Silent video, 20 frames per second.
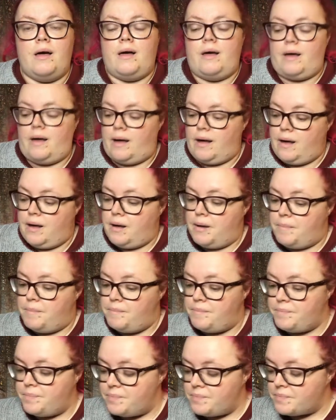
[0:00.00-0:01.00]

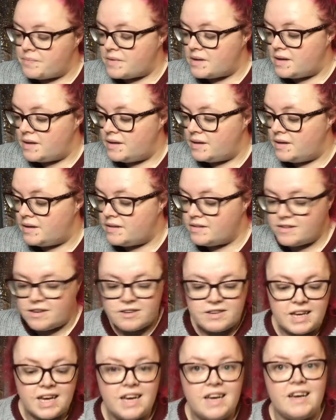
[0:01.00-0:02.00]
So
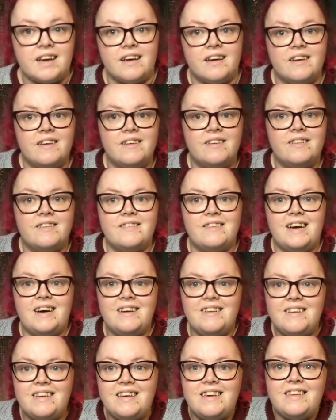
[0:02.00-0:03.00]
yeah, that
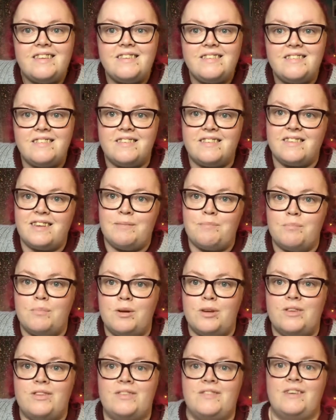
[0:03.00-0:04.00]
is
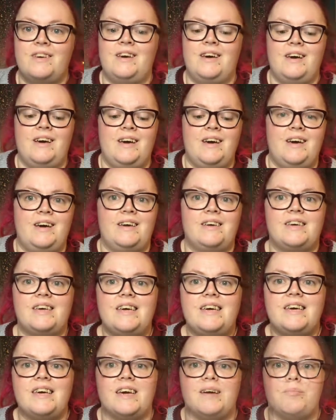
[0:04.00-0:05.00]
December's
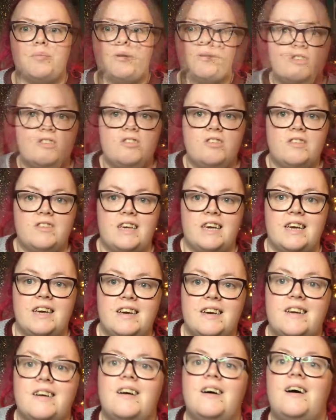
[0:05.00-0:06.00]
Geek Gear. What did you think?